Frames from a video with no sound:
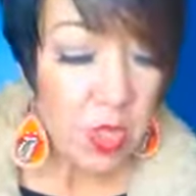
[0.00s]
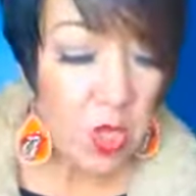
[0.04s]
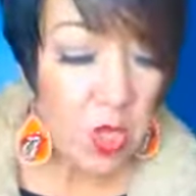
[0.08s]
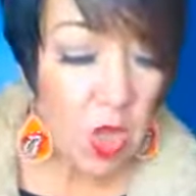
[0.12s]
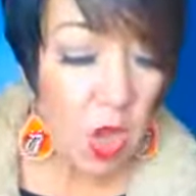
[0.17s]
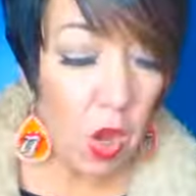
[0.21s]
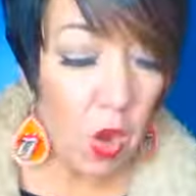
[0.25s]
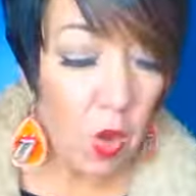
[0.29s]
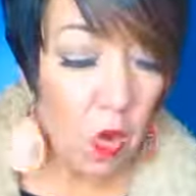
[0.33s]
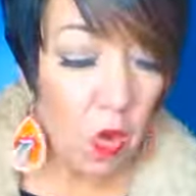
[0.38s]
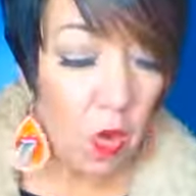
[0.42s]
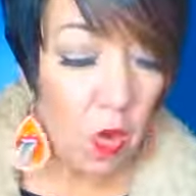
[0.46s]

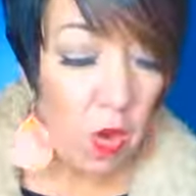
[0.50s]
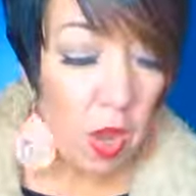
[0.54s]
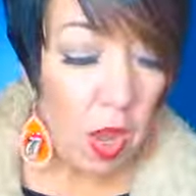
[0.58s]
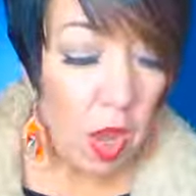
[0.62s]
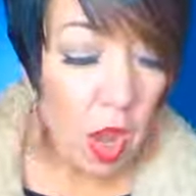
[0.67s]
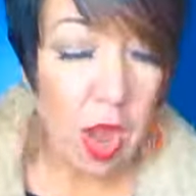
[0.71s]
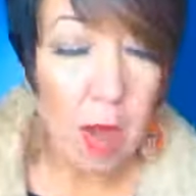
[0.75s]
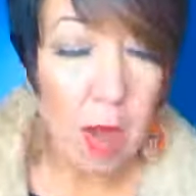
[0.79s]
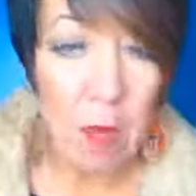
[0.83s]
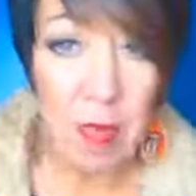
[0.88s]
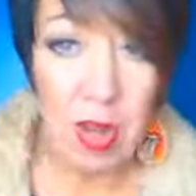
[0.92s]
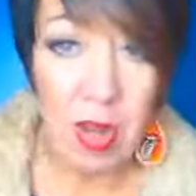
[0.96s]
So,
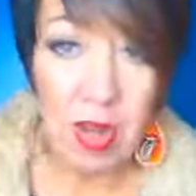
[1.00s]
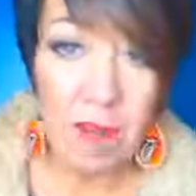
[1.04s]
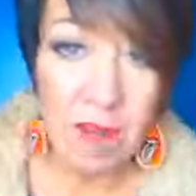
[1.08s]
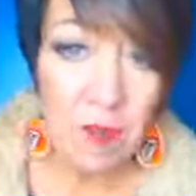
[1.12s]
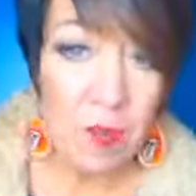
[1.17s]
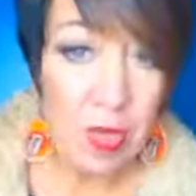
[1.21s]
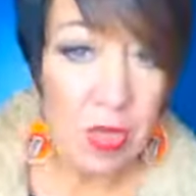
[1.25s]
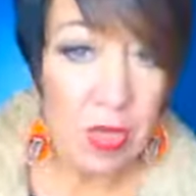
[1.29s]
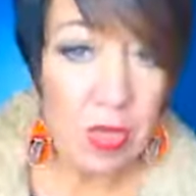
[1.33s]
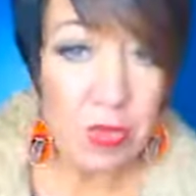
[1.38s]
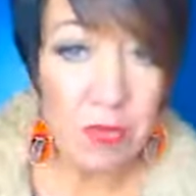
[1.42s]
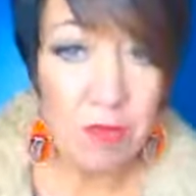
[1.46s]
and
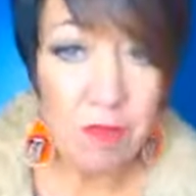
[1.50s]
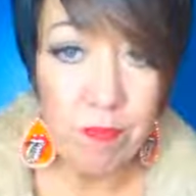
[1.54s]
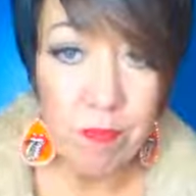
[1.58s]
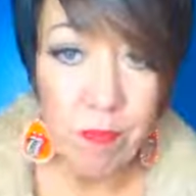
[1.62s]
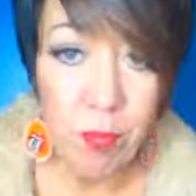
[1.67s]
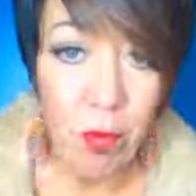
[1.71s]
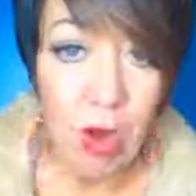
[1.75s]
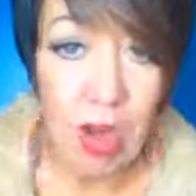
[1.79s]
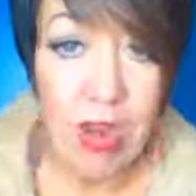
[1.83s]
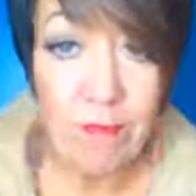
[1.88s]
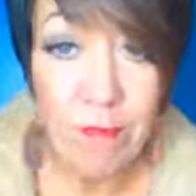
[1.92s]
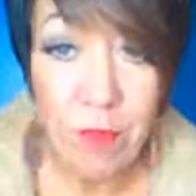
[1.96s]
if we
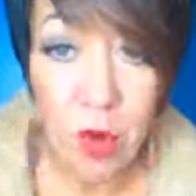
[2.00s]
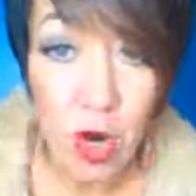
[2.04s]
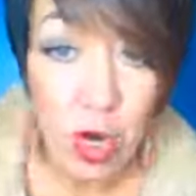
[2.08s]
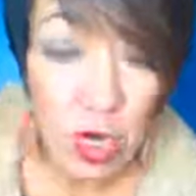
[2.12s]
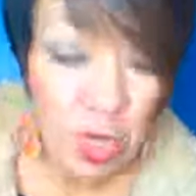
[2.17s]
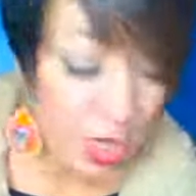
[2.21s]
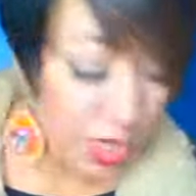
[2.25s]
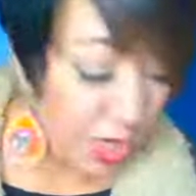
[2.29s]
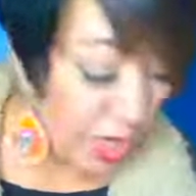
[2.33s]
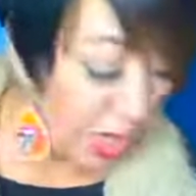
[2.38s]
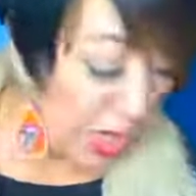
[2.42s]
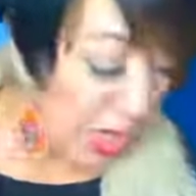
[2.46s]
pray for
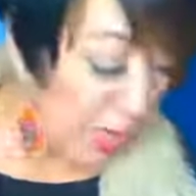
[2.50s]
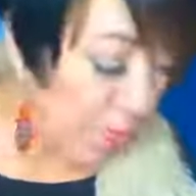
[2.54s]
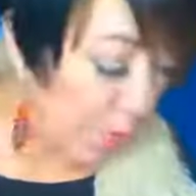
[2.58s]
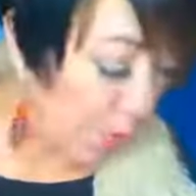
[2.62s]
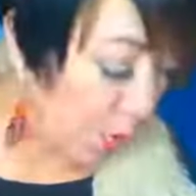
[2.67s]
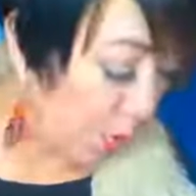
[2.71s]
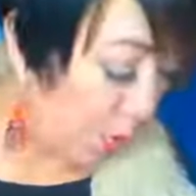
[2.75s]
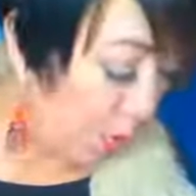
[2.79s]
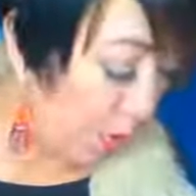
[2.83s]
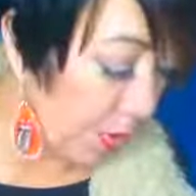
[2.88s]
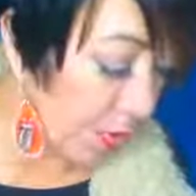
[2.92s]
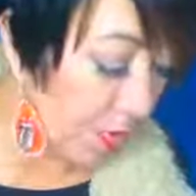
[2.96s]
it, you're going to get
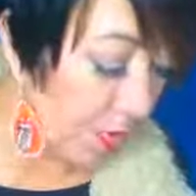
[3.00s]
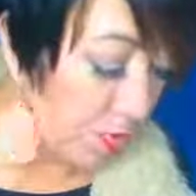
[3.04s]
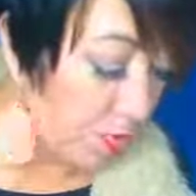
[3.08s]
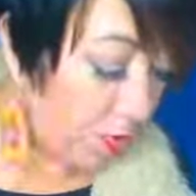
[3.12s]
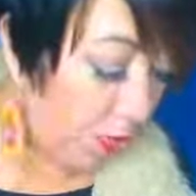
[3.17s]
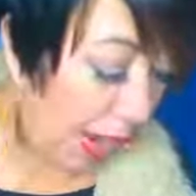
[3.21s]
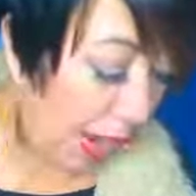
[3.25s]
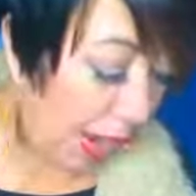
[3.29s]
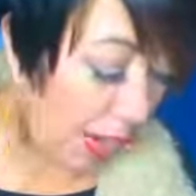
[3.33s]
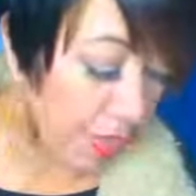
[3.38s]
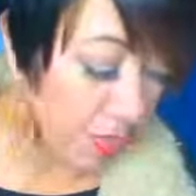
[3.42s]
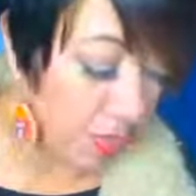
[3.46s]
more
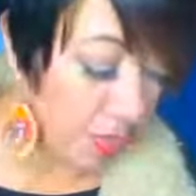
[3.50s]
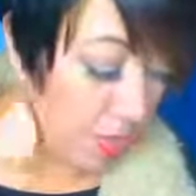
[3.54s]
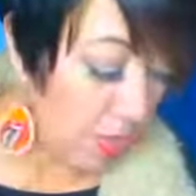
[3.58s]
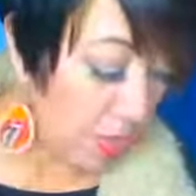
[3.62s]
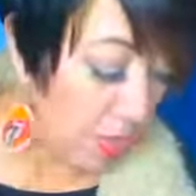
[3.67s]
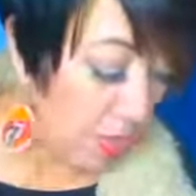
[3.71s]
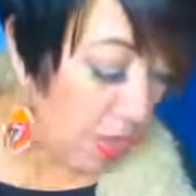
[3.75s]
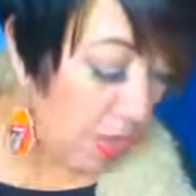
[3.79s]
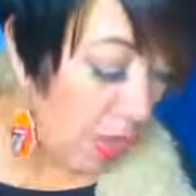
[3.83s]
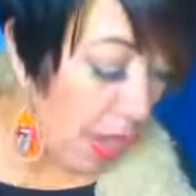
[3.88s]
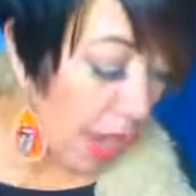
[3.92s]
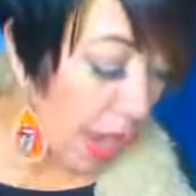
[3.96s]
trials.